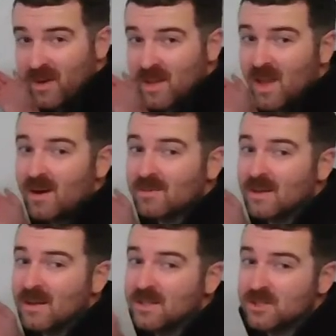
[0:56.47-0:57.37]
account,
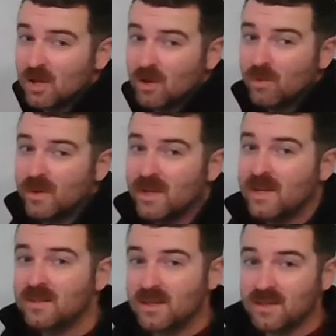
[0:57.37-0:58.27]
so
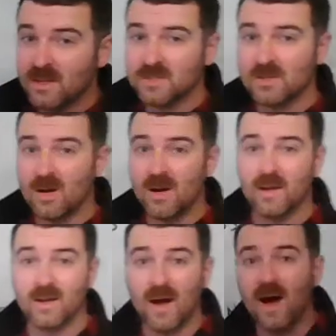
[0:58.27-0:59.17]
anything that is not
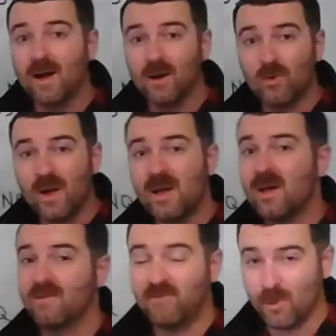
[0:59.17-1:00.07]
an IRA,
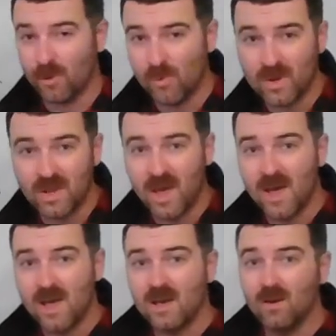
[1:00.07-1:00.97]
a
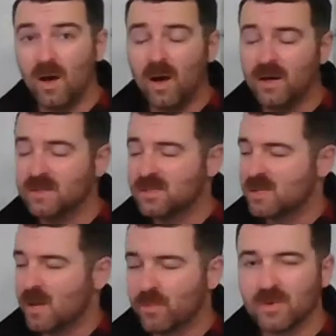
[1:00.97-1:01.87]
401k,
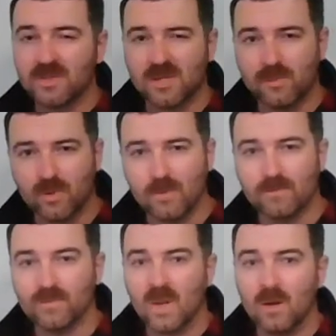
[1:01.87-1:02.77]
SEP, or a simple,
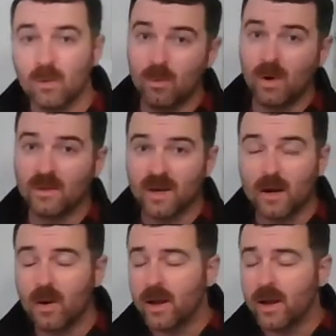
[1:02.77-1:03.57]
or a Roth IRA,